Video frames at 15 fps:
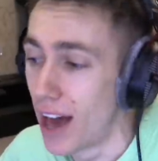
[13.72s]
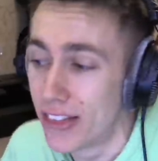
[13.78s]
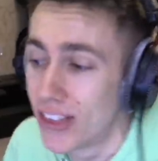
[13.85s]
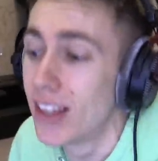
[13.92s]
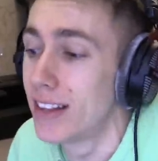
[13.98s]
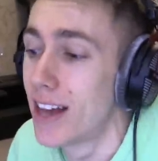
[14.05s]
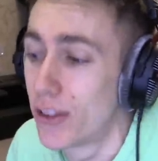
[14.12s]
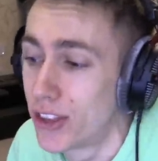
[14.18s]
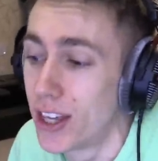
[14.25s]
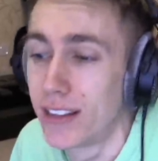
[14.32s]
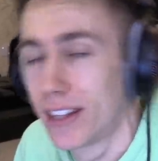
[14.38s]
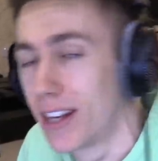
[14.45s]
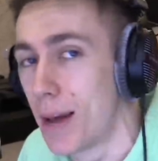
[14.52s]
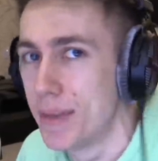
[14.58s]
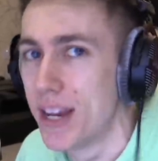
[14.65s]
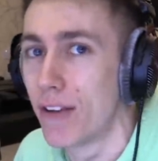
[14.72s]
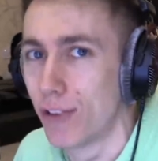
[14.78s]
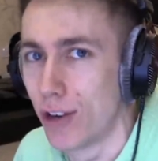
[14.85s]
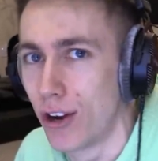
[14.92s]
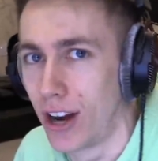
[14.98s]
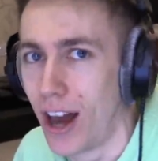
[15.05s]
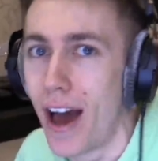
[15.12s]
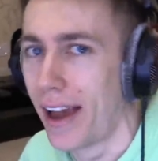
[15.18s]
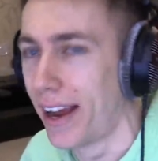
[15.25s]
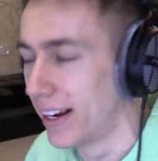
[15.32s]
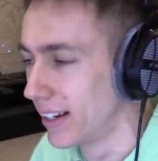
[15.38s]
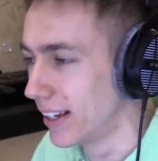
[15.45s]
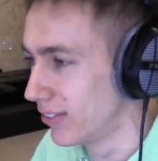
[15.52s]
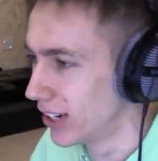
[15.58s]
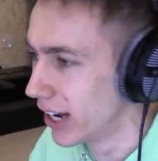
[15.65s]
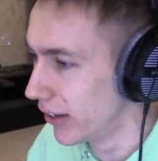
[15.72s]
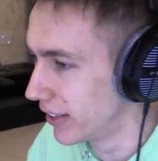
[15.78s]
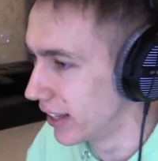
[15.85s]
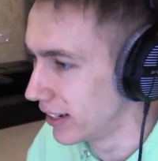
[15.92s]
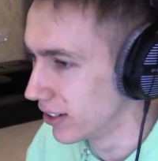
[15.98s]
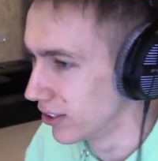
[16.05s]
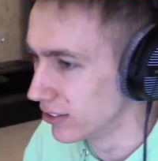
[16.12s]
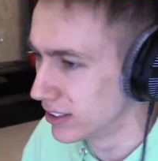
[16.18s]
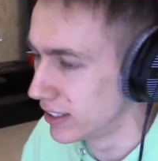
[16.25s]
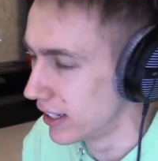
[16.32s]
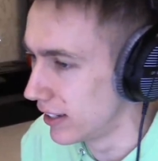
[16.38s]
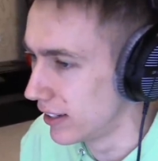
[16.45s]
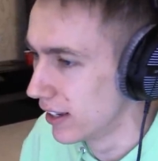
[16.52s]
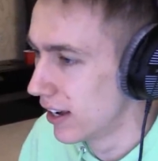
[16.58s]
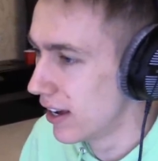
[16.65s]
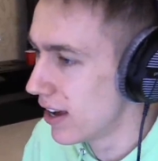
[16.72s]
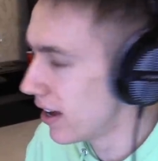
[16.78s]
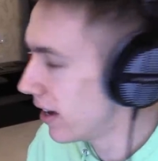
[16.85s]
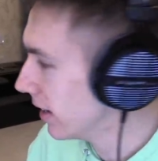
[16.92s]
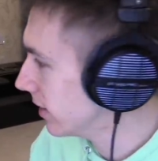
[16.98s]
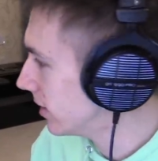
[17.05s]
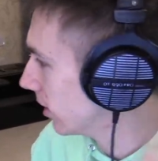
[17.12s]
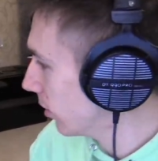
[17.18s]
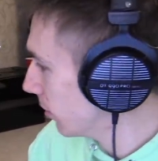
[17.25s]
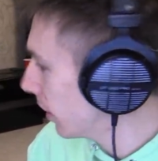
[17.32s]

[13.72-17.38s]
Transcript: I think they'll think that I'm definitely not lying, even though they don't see until